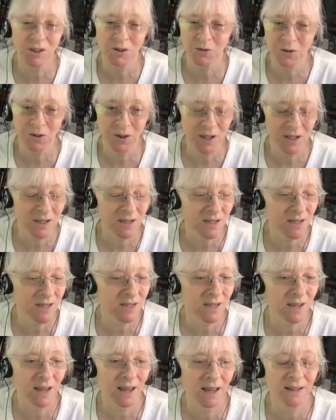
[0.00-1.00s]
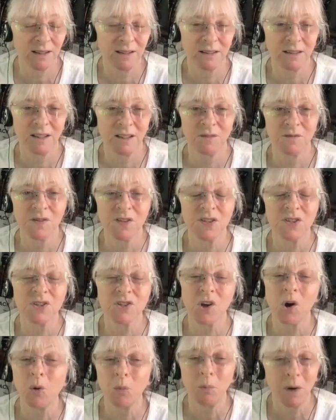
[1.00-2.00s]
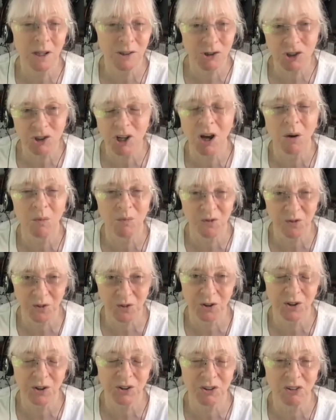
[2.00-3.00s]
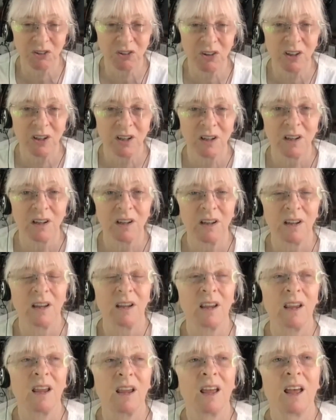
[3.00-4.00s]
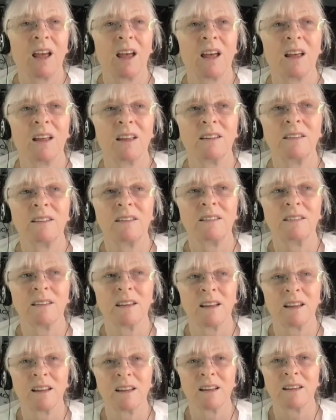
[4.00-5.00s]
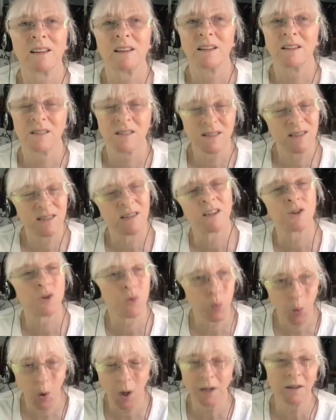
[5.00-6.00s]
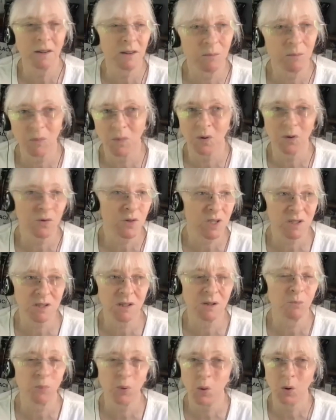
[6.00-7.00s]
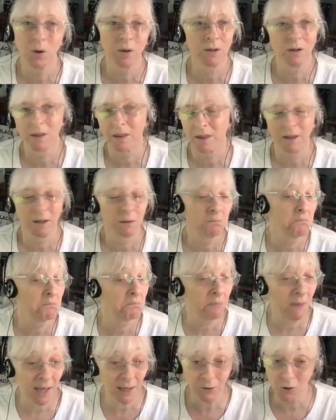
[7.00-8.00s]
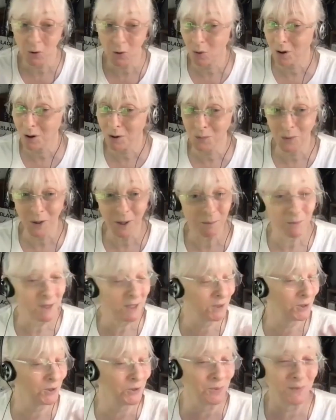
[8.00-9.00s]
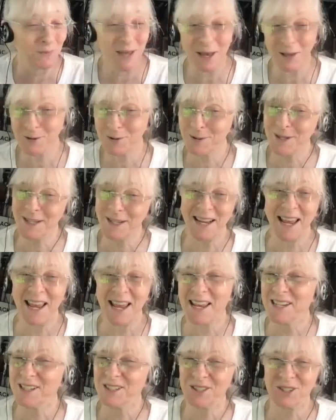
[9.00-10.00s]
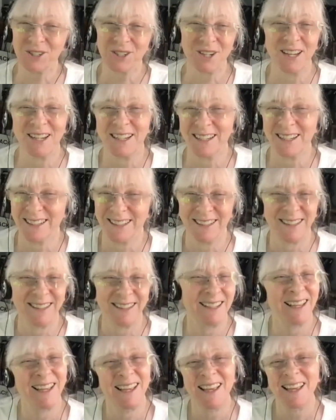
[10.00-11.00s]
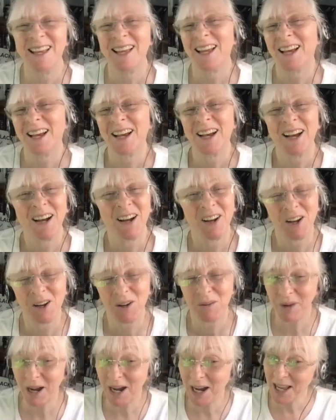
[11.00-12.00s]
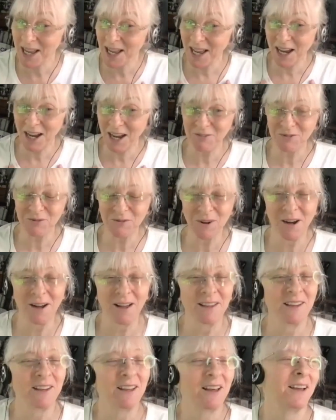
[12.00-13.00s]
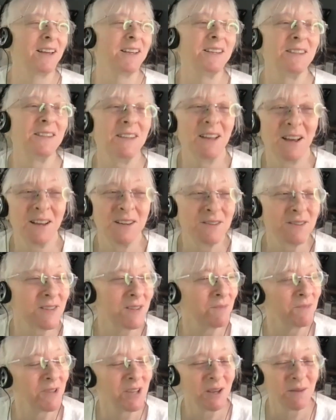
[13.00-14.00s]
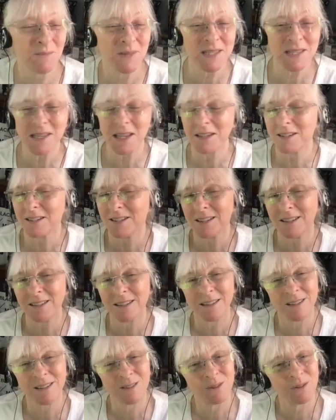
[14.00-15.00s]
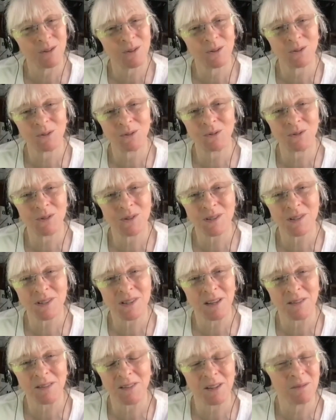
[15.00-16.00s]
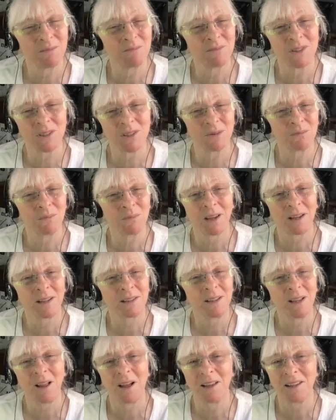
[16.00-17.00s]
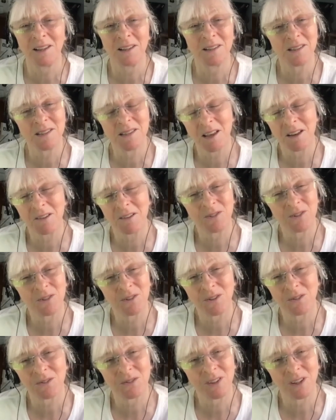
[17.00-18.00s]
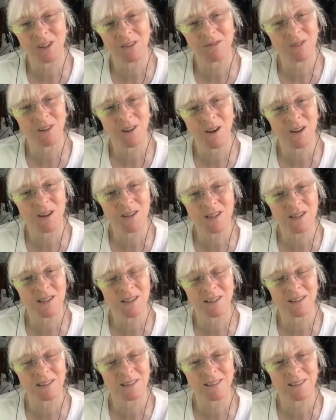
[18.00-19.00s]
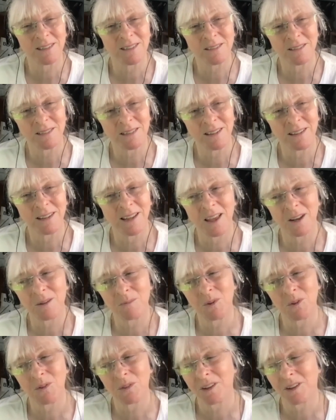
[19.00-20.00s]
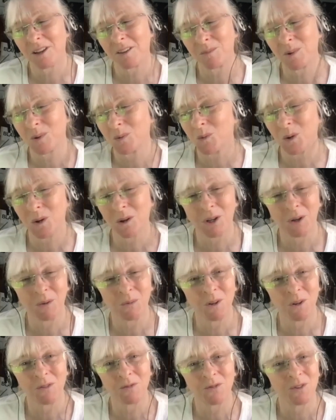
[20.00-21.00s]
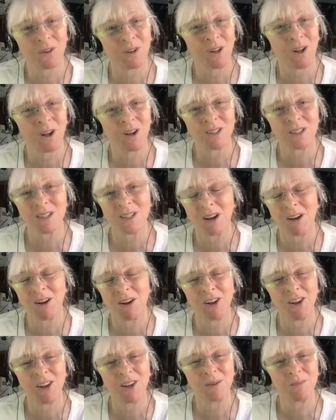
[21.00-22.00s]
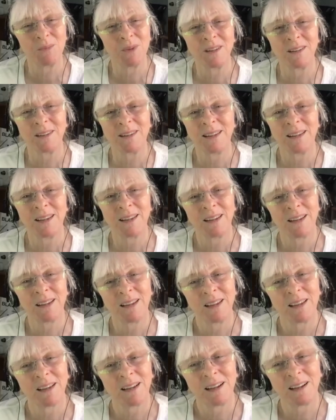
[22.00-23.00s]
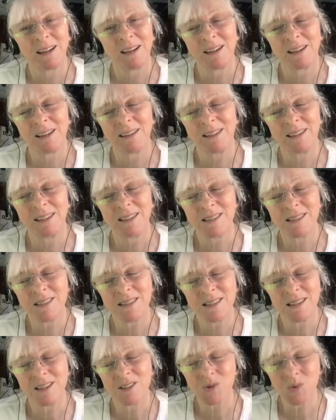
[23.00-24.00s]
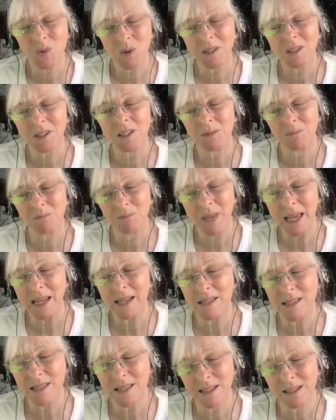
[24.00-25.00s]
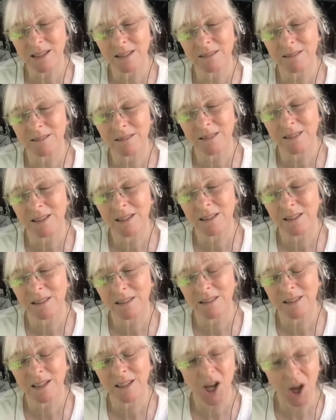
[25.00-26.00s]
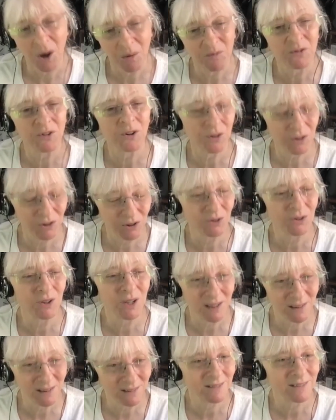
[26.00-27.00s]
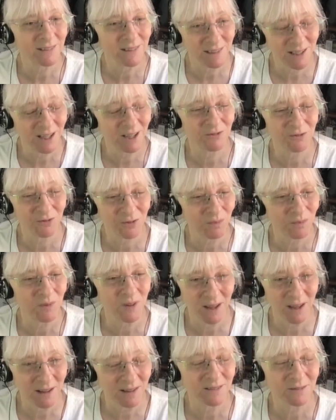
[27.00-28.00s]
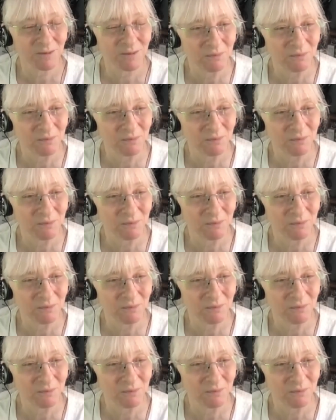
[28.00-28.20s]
difference, and it gives so much comfort, and it's one most important things, men or women, no matter the age. I have one. I sometimes send them to my clients after they've lost an animal that I've been working with for a long time. And it's really amazing the comfort you can get from that.